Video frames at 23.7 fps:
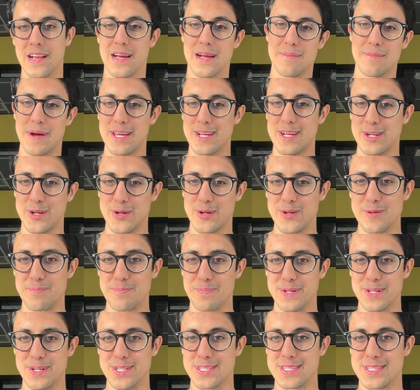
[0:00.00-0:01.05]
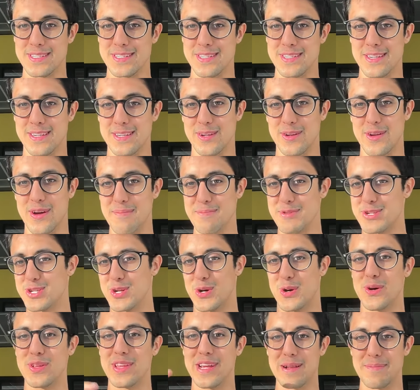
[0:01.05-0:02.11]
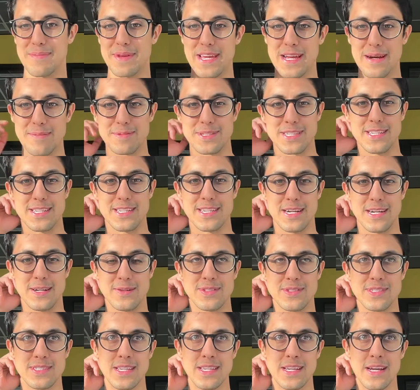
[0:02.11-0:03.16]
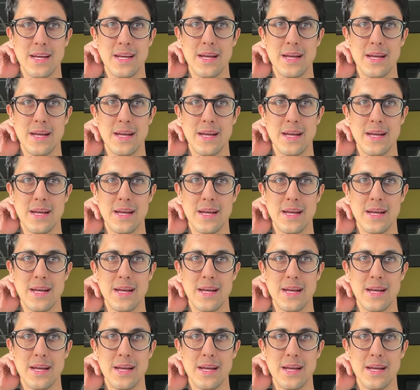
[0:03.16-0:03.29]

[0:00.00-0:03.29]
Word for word: Am I a good person? You know, I'm sure there'll be ups and downs,